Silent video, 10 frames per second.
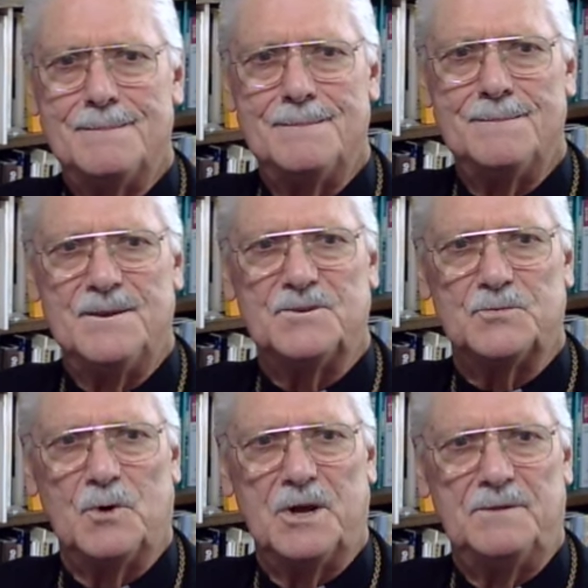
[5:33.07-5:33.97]
This
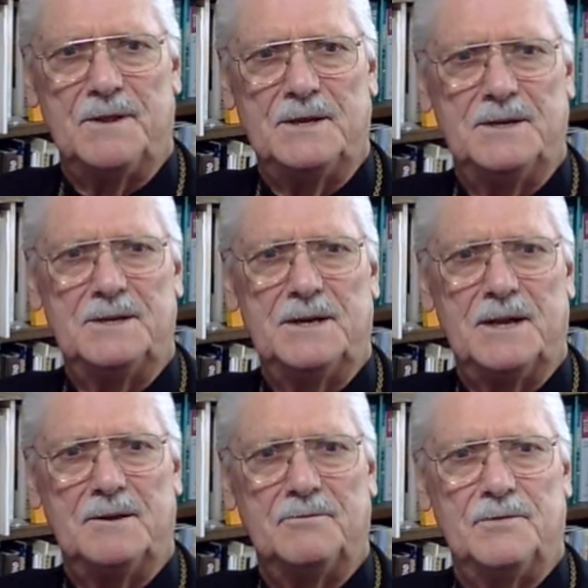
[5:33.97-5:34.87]
way, they didn't
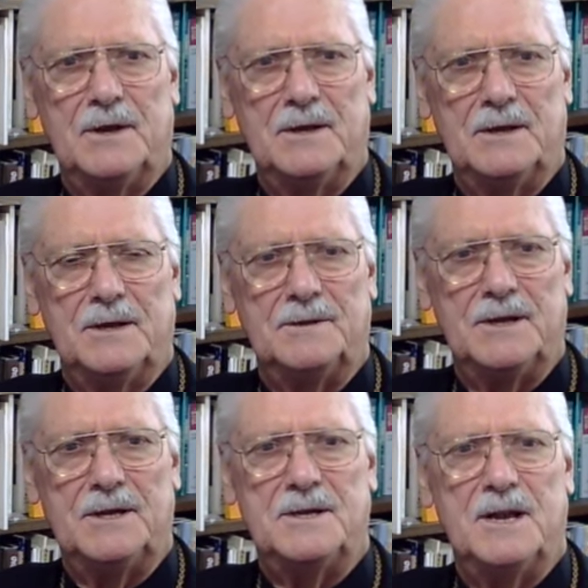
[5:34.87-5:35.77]
have
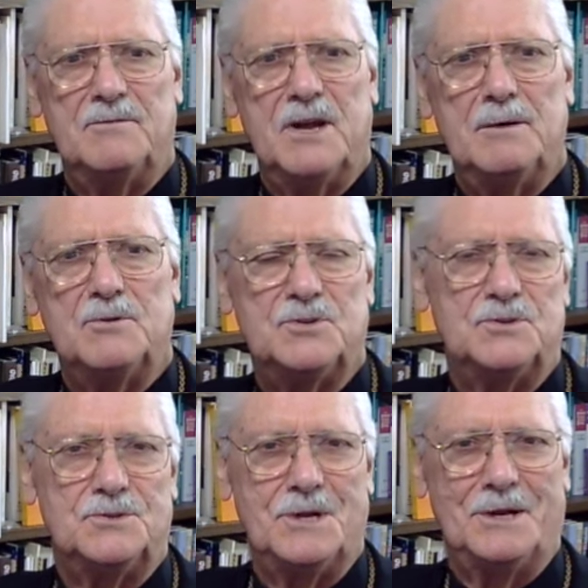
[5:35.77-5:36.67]

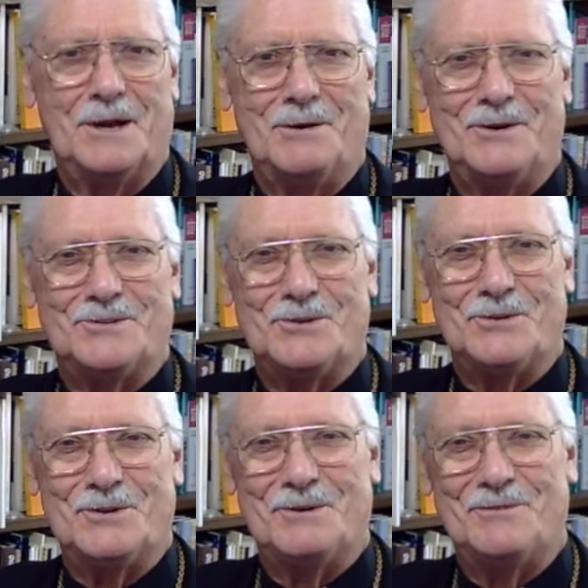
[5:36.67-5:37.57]
amateurs declaring
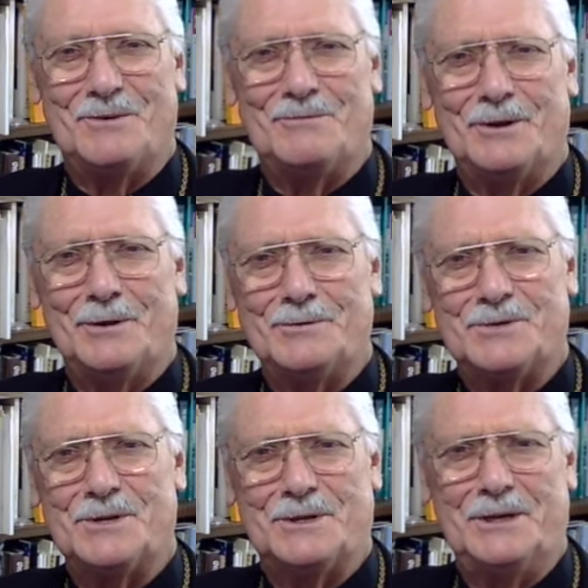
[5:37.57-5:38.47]
certain of their fellows
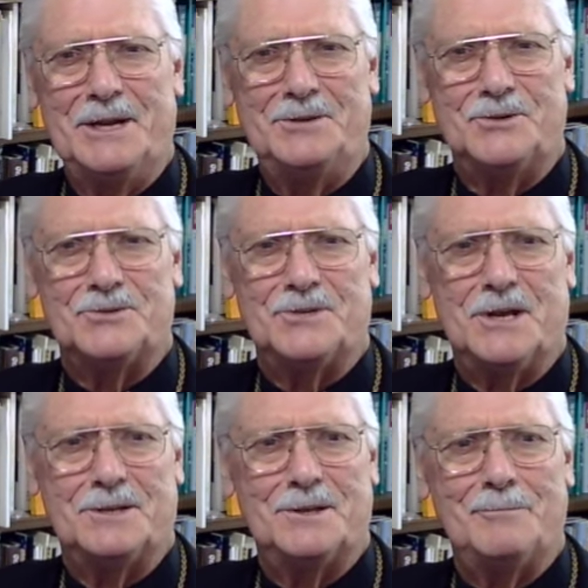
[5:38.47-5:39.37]
unclean just to
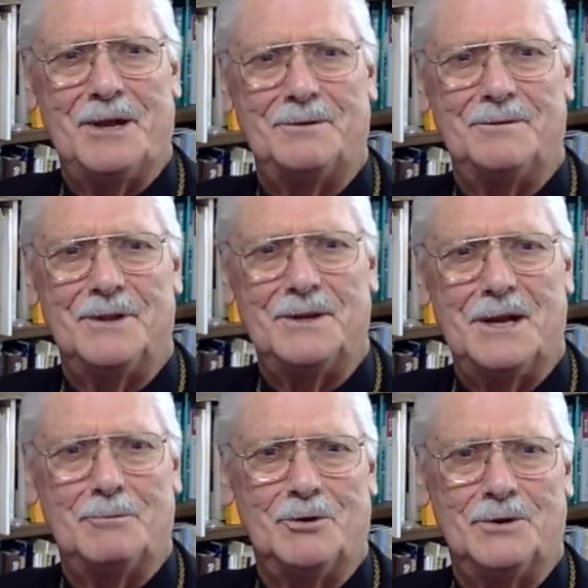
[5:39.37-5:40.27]
get them out of the
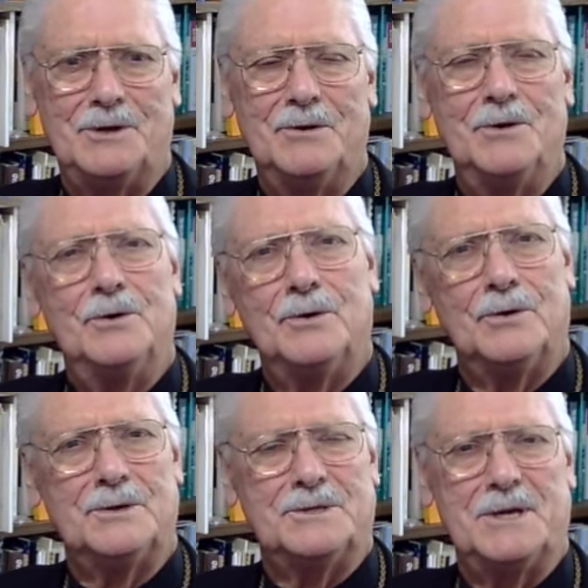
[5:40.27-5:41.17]
neighborhood
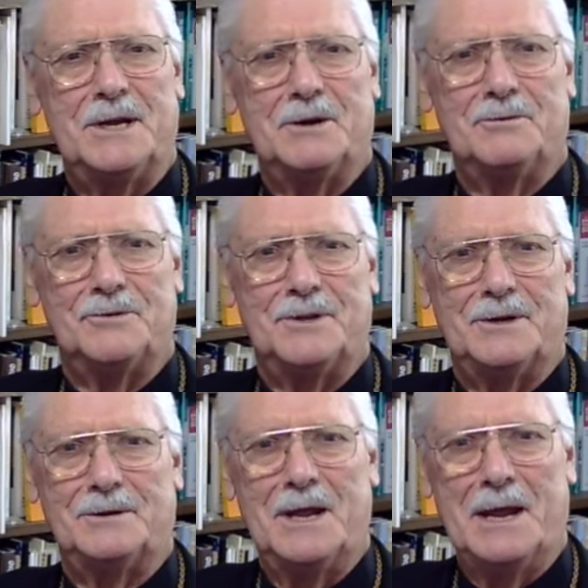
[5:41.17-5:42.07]
or to take over
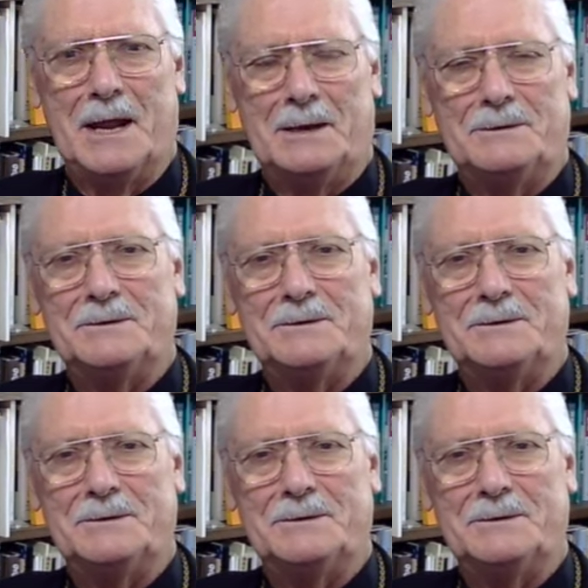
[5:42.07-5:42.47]
their land.